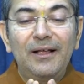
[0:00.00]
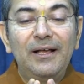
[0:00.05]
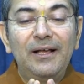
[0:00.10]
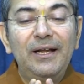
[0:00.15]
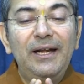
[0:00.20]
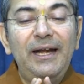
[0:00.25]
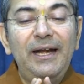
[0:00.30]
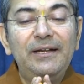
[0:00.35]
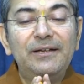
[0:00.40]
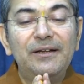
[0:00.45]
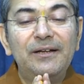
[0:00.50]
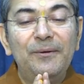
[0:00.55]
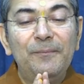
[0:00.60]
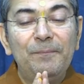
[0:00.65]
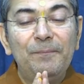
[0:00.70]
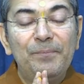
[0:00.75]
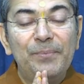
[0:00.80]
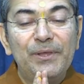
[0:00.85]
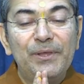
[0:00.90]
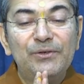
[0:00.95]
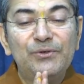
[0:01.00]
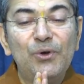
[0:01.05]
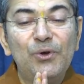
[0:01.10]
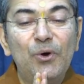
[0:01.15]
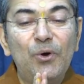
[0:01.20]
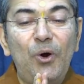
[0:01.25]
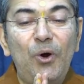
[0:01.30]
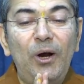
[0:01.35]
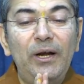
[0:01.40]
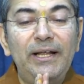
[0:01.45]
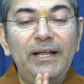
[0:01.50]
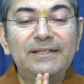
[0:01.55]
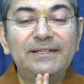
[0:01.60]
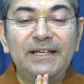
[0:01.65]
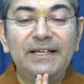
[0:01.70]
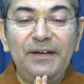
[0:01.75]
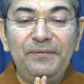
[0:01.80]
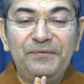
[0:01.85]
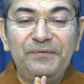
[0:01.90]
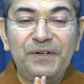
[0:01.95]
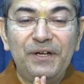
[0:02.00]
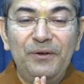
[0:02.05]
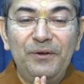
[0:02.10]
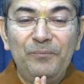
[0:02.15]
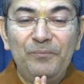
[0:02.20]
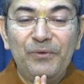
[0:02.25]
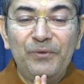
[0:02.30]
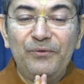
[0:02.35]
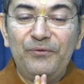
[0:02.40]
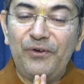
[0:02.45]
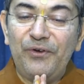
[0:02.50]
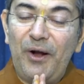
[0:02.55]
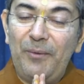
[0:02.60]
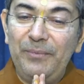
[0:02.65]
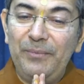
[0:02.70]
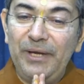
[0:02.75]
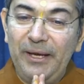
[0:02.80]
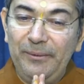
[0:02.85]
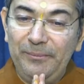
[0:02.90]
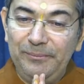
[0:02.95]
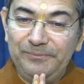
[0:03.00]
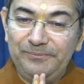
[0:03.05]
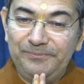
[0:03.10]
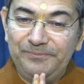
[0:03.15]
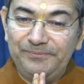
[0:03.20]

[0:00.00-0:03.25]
great so called as gift from him.